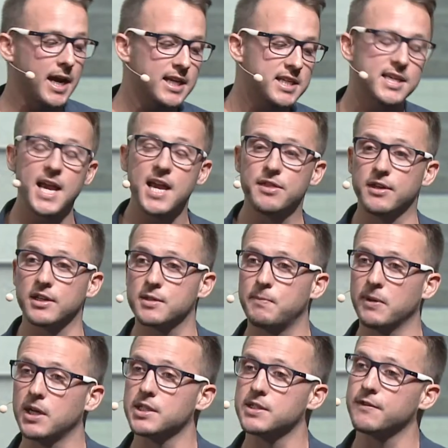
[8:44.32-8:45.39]
say this
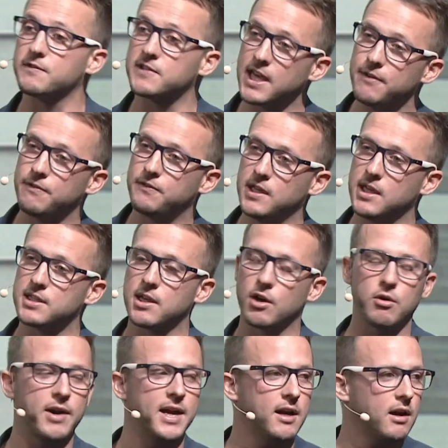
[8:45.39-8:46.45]
because if safety is our
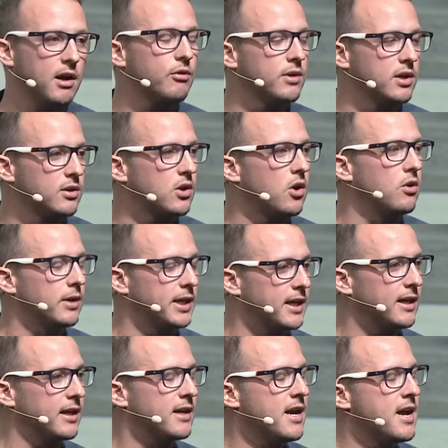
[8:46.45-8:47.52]
real goal
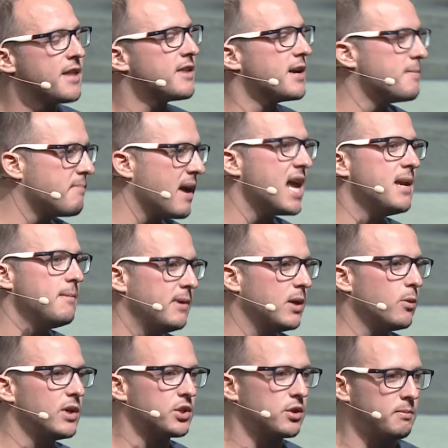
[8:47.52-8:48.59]
here, then maybe
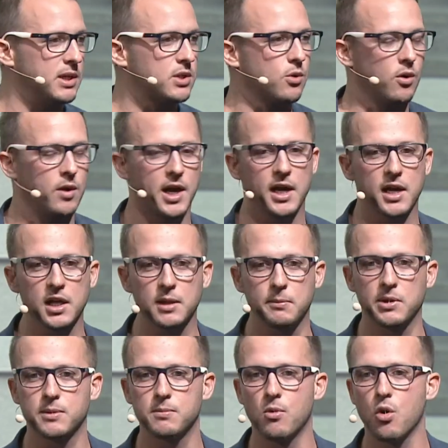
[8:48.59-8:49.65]
we should be talking a little
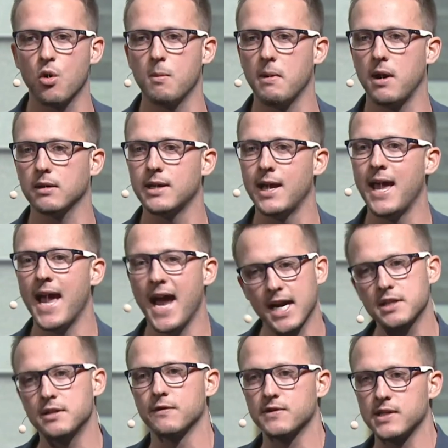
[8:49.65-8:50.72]
bit more about
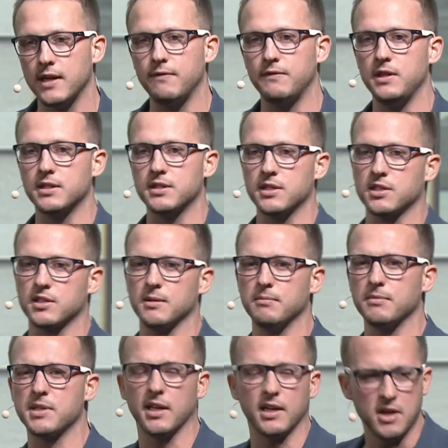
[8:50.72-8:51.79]
active safety
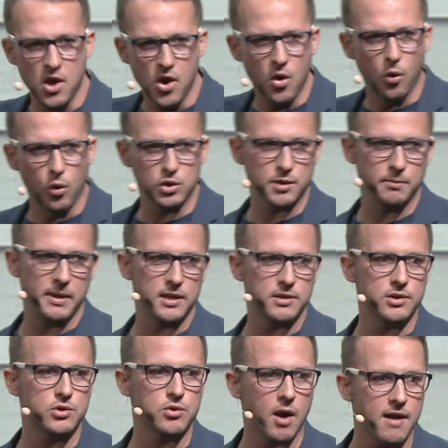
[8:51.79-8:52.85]
systems than
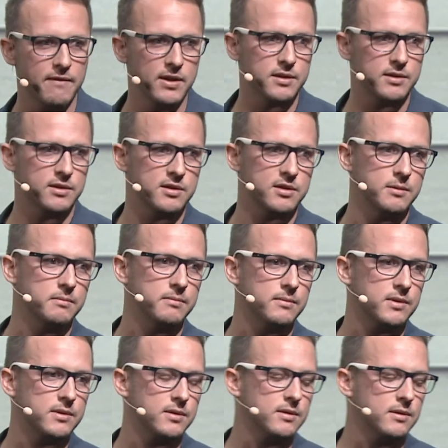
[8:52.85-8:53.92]
automated driving
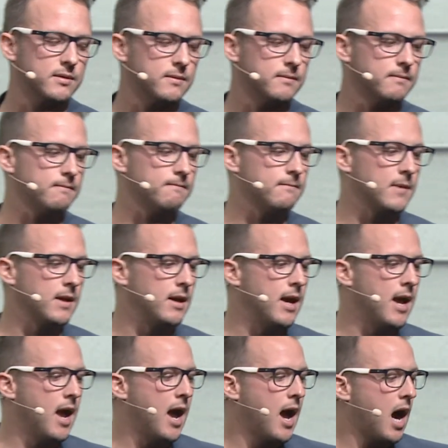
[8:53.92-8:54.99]
systems.
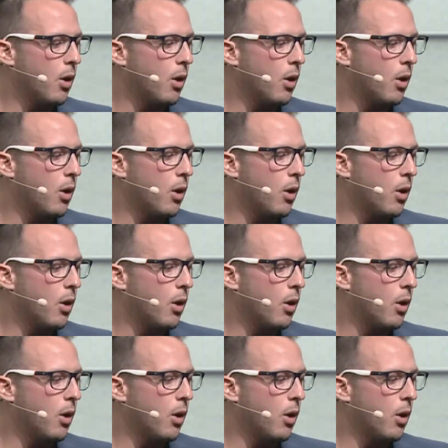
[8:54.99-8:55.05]
I